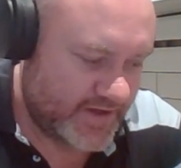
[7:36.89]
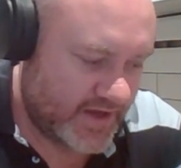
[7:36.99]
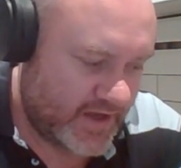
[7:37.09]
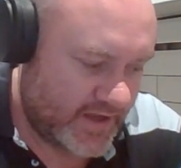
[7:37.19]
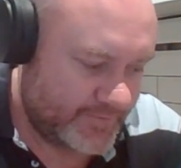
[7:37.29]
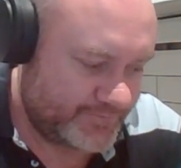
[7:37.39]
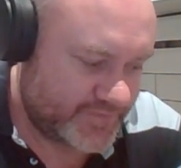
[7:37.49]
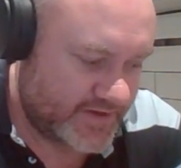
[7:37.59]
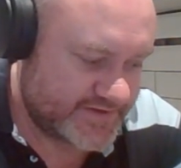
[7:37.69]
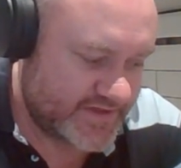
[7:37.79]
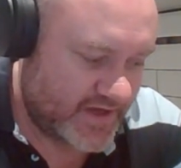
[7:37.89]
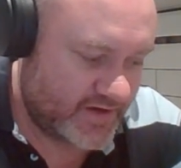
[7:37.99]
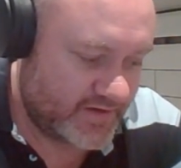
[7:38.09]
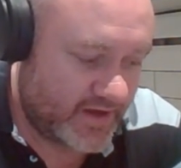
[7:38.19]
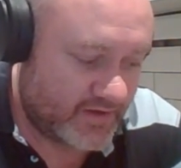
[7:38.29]
I
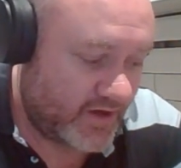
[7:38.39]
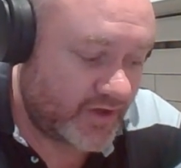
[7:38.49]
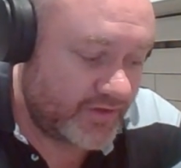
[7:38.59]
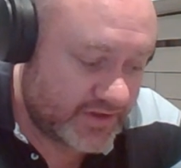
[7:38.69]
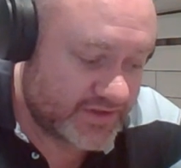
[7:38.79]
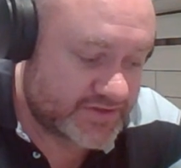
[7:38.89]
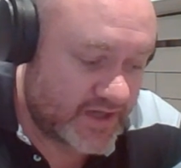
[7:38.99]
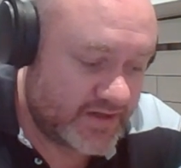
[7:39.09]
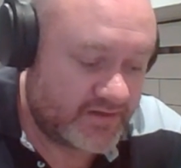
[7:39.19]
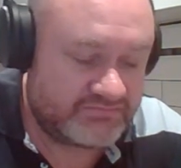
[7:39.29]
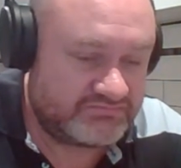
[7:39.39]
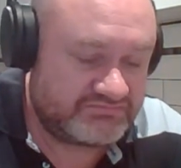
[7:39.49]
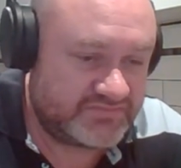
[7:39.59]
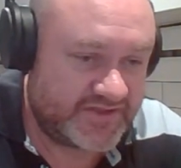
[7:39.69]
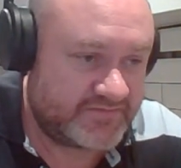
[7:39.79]
don't think Australia
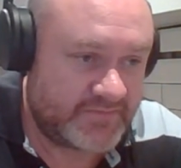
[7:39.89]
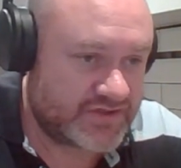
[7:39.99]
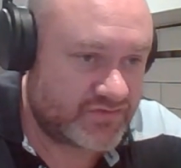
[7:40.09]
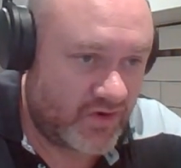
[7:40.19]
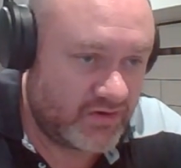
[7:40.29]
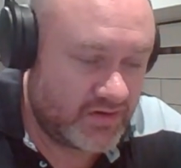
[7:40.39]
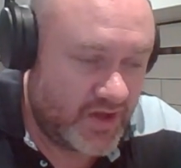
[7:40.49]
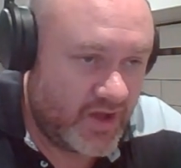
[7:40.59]
did much wrong.